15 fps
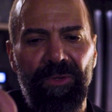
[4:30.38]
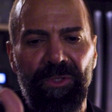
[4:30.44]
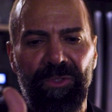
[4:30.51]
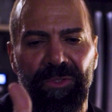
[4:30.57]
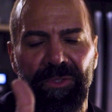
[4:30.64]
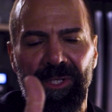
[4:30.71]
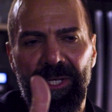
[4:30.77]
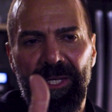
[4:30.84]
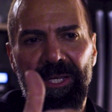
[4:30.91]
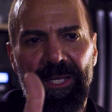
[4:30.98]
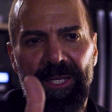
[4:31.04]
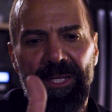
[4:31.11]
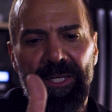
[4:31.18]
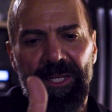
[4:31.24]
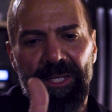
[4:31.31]

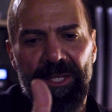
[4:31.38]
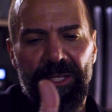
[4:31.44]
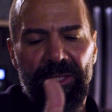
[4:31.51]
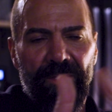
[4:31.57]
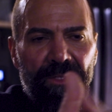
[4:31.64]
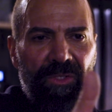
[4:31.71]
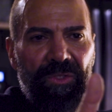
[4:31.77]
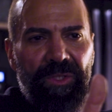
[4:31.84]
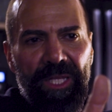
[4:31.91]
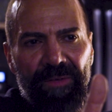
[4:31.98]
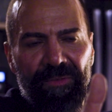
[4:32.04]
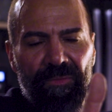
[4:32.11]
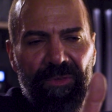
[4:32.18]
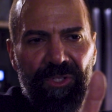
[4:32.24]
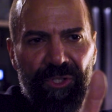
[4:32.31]
the
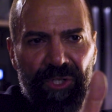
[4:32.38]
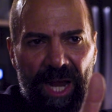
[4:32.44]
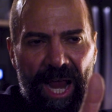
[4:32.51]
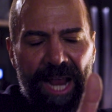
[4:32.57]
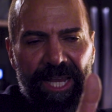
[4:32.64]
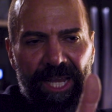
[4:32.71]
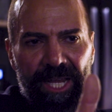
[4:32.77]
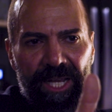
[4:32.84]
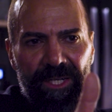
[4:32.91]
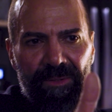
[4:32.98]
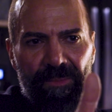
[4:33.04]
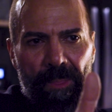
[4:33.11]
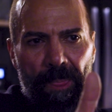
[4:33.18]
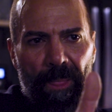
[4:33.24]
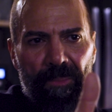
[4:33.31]
sleeve of his jacket,
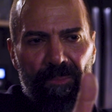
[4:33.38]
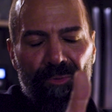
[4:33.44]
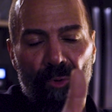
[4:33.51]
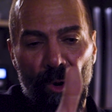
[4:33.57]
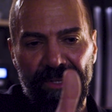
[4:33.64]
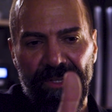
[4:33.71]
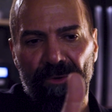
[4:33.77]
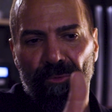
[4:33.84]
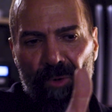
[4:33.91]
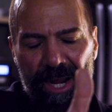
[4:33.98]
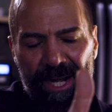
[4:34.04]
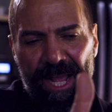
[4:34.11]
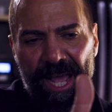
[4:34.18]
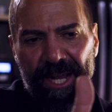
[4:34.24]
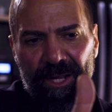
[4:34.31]
pointed
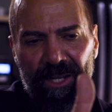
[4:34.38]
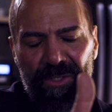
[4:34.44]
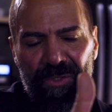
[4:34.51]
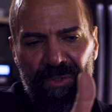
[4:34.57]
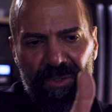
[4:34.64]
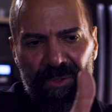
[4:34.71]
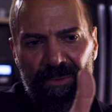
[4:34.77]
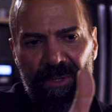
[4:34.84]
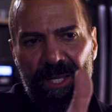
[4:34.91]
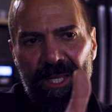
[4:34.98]
right at us.